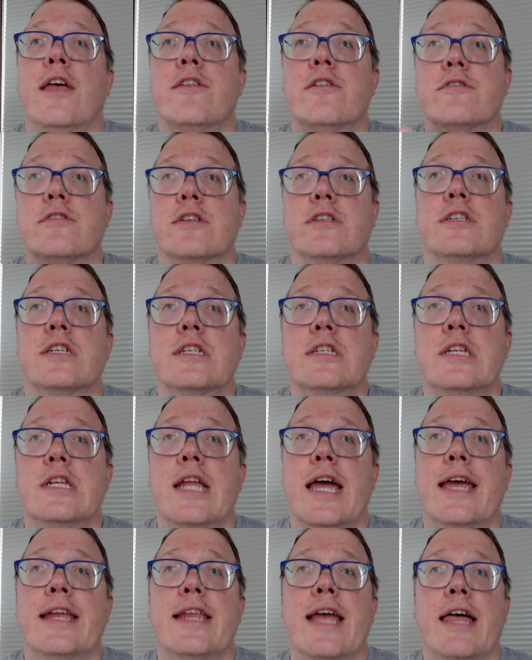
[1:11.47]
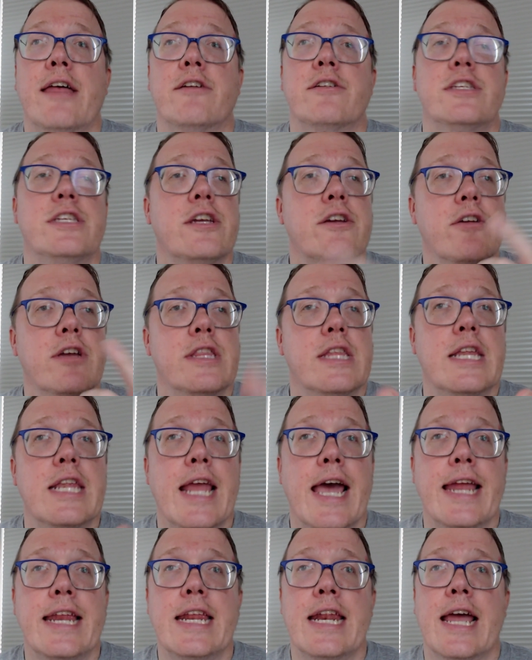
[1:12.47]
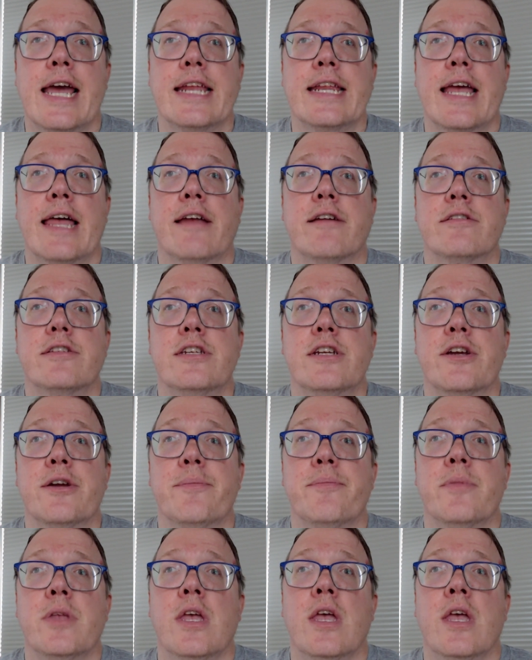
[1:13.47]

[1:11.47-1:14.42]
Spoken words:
There's a $69 tier and the $99 tier.